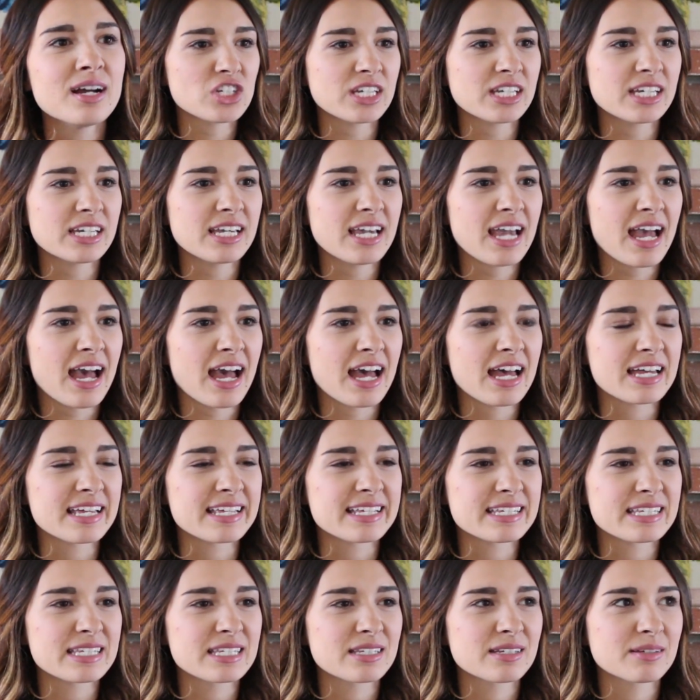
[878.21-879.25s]
She
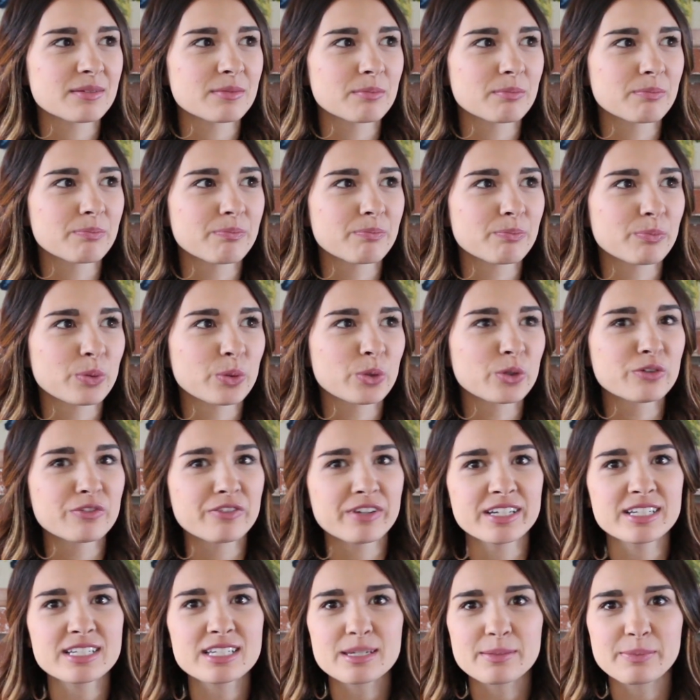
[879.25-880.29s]
has
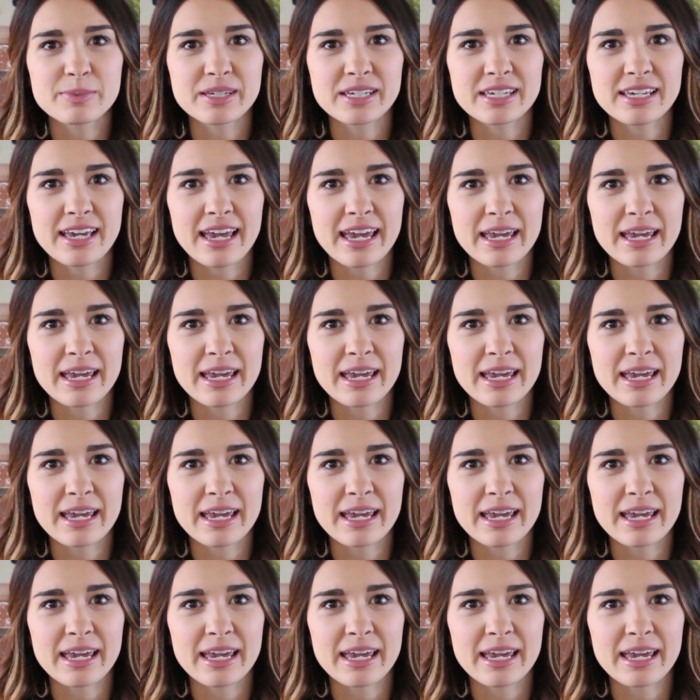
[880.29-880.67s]
proven to be